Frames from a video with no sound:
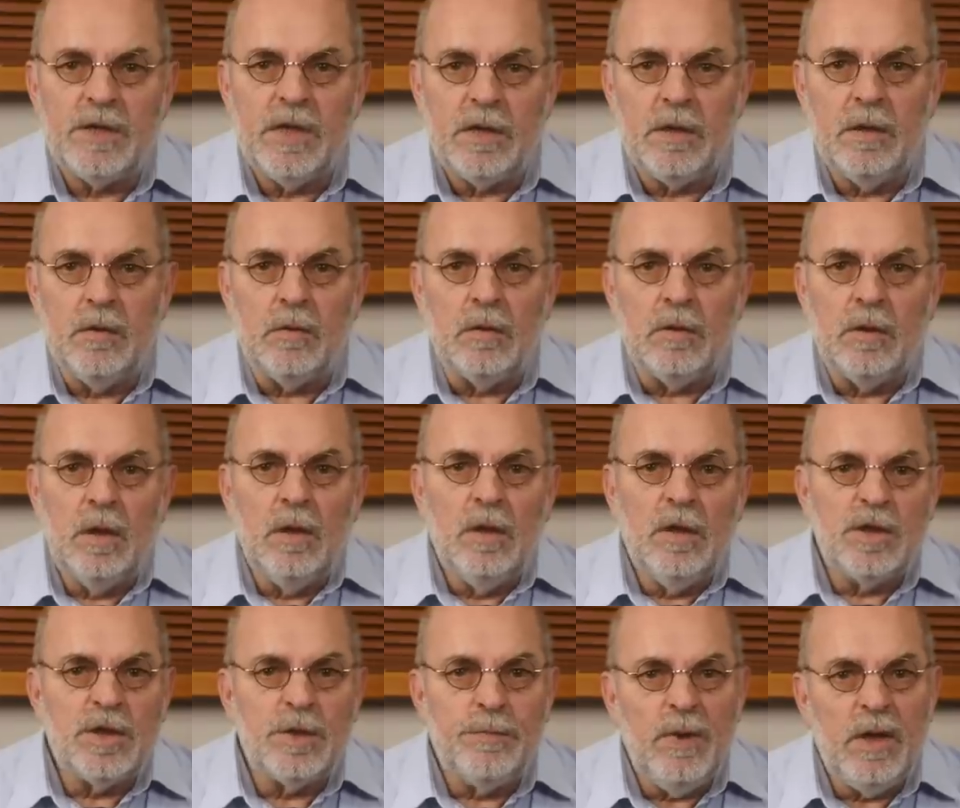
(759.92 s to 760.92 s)
signal,
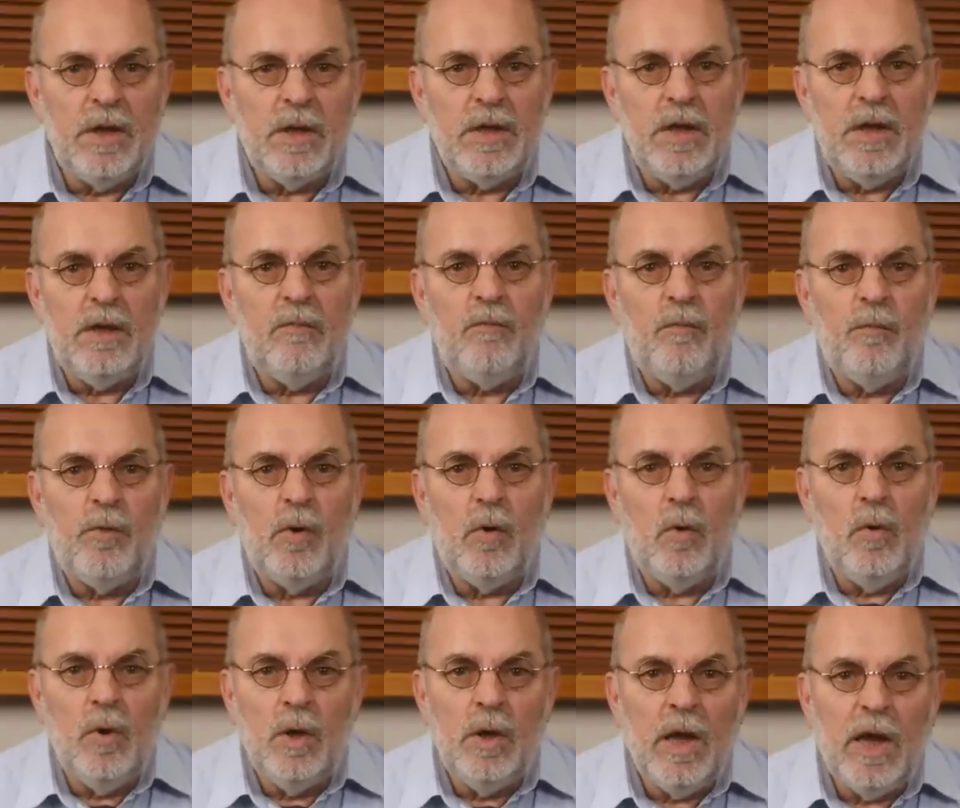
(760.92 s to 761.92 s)
smear the
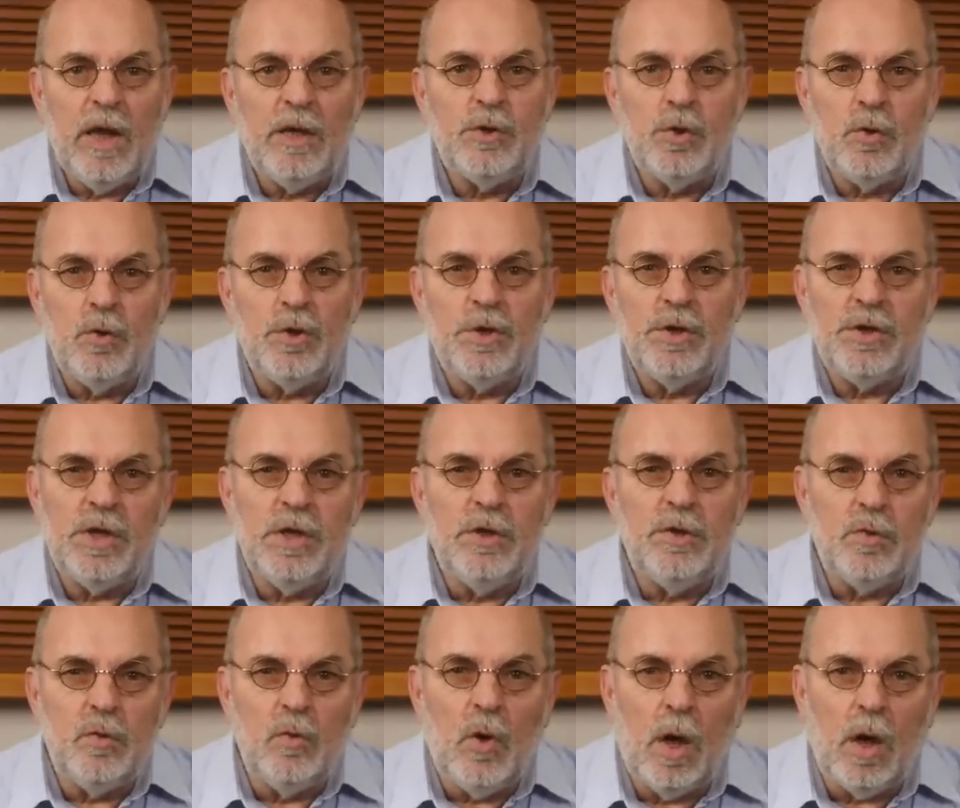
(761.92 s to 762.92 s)
info and turn it
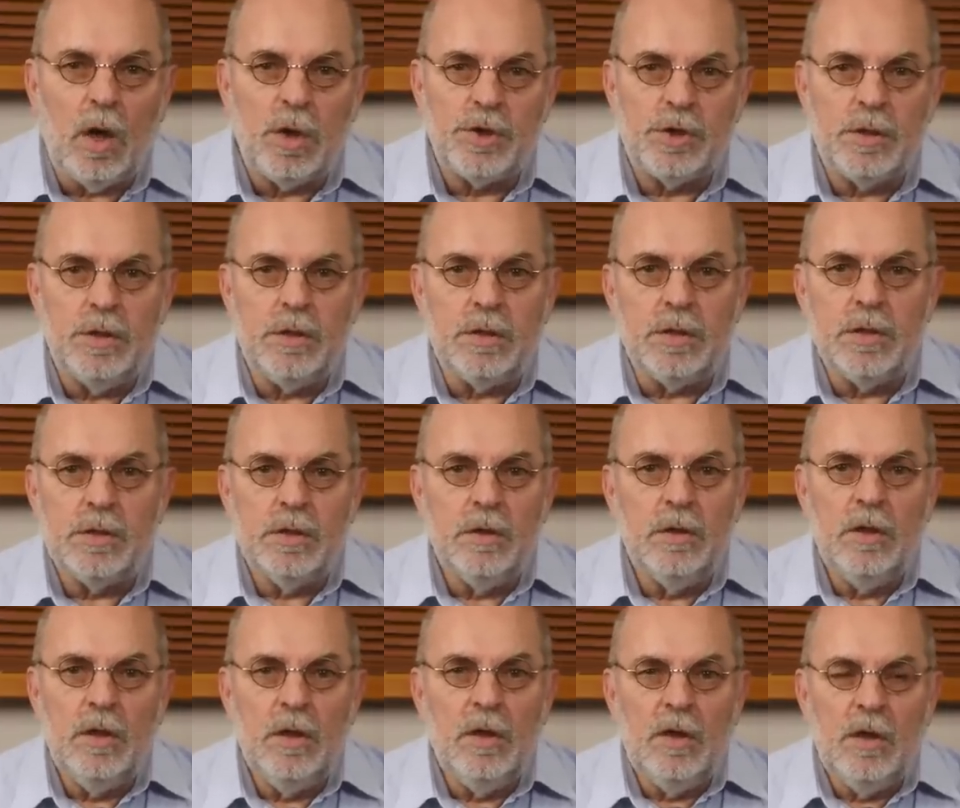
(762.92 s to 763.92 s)
into harshness
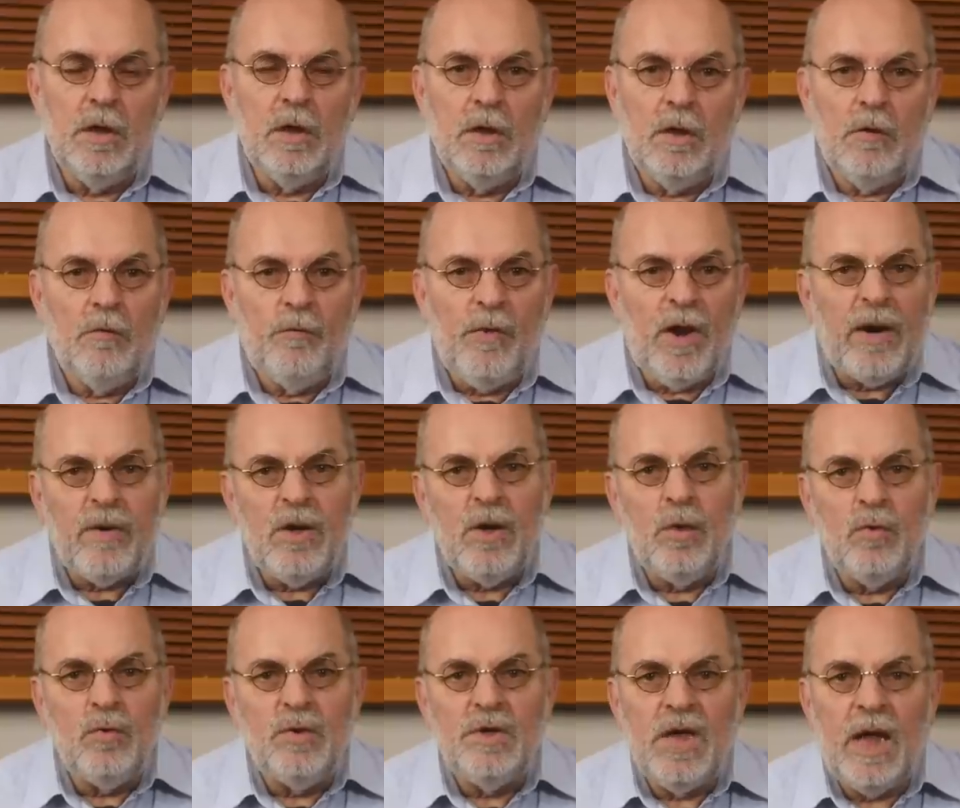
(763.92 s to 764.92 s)
very
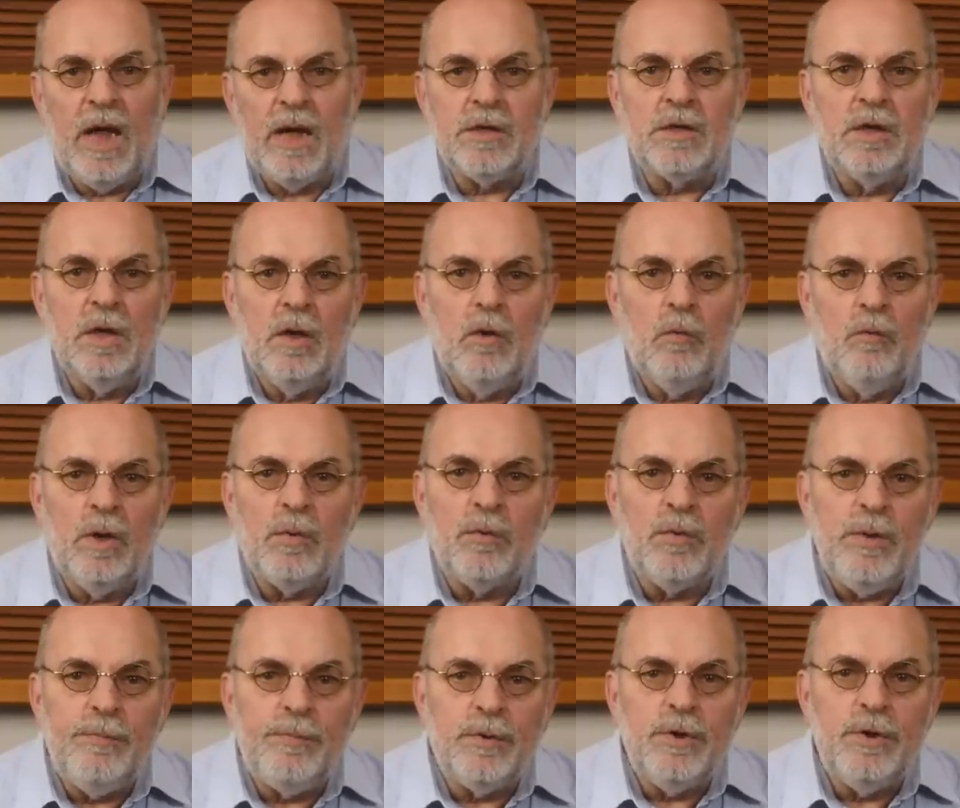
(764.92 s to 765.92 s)
good DACs will
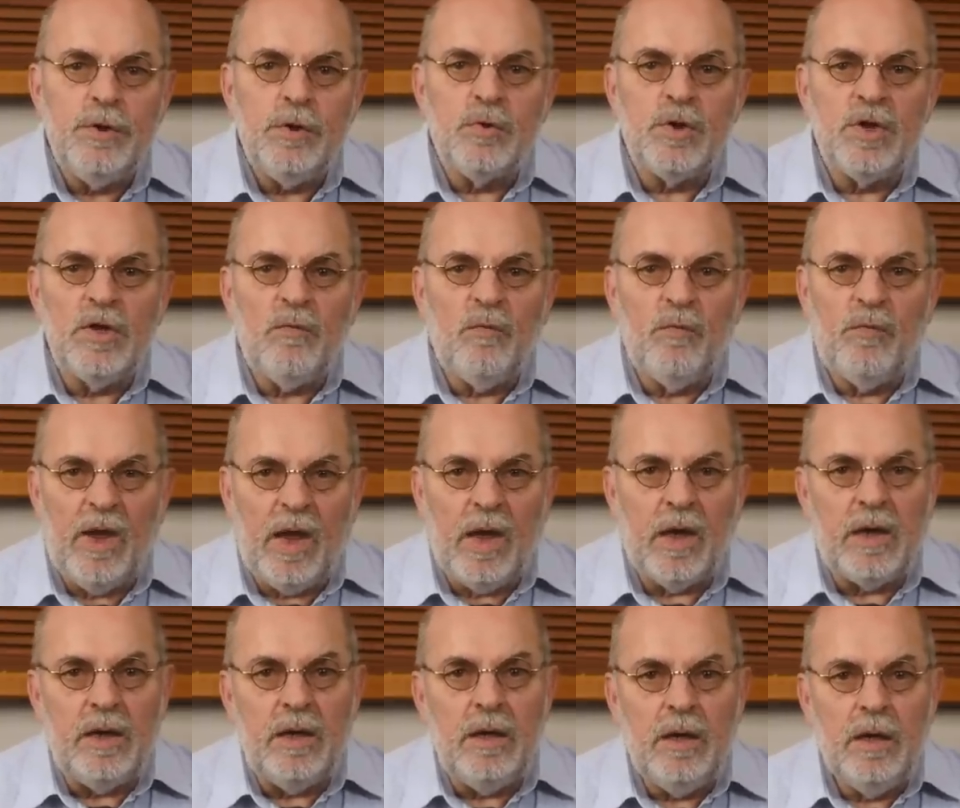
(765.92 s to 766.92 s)
reproduce it
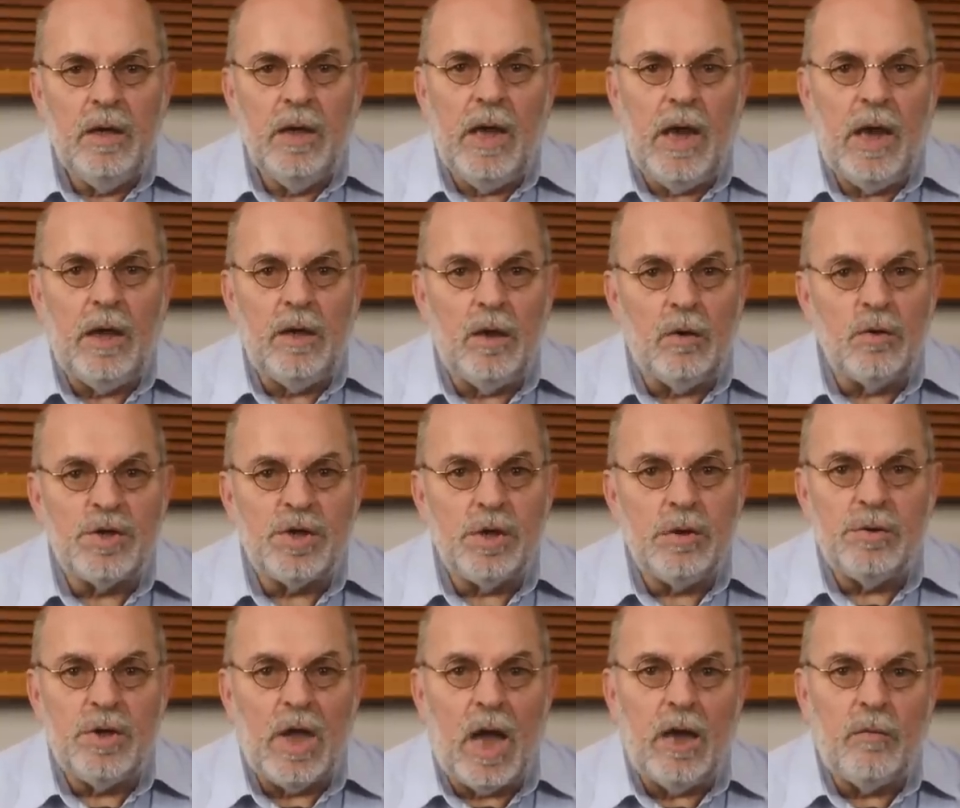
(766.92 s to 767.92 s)
fairly and
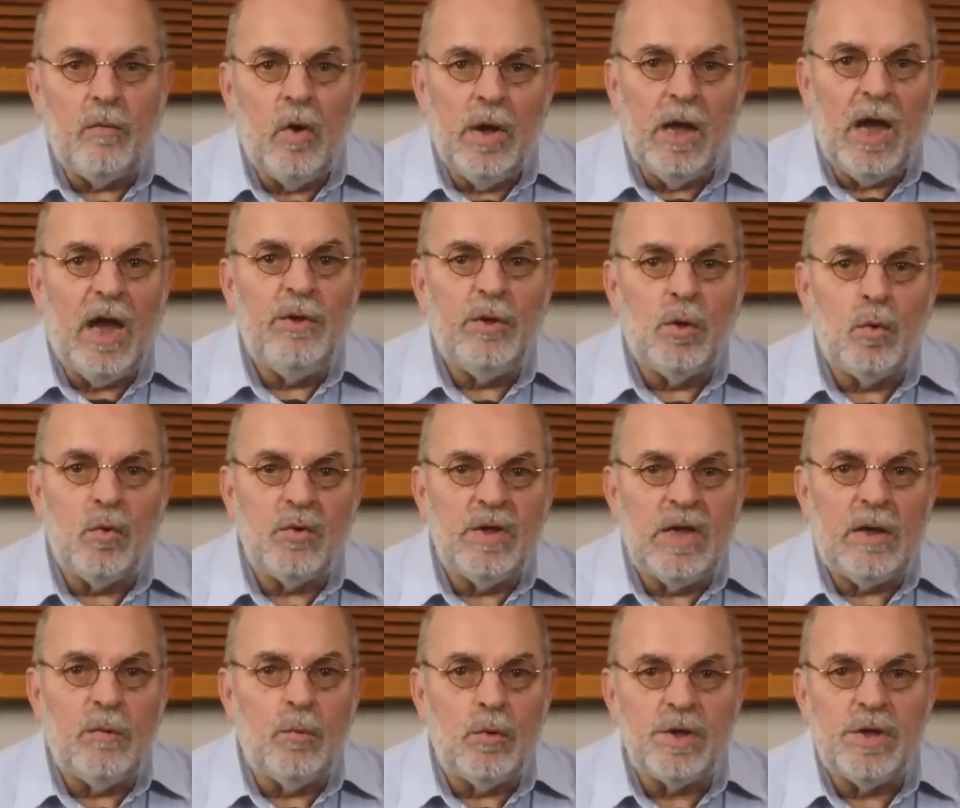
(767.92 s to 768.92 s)
until now I thought
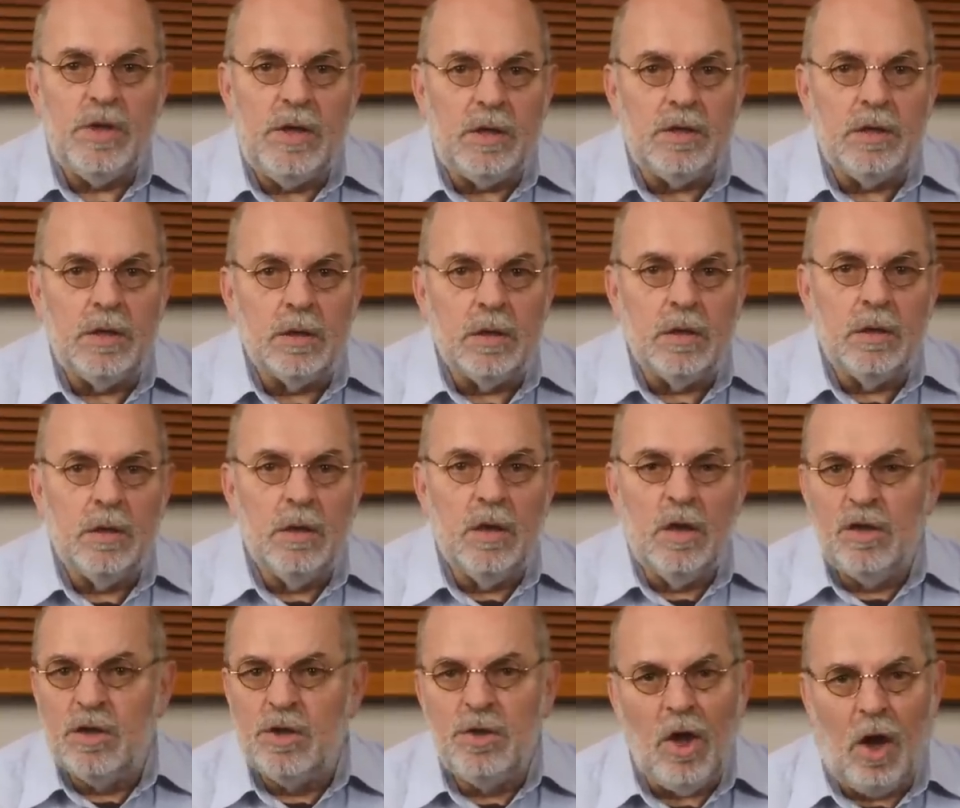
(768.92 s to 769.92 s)
that was it.
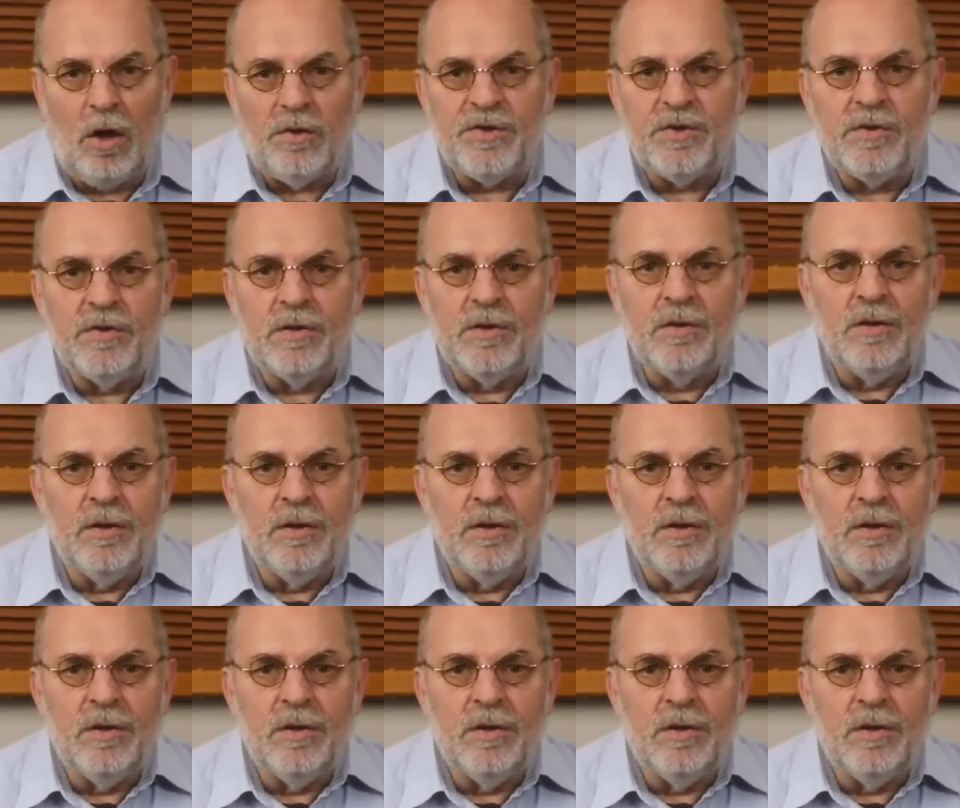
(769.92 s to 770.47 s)
Not.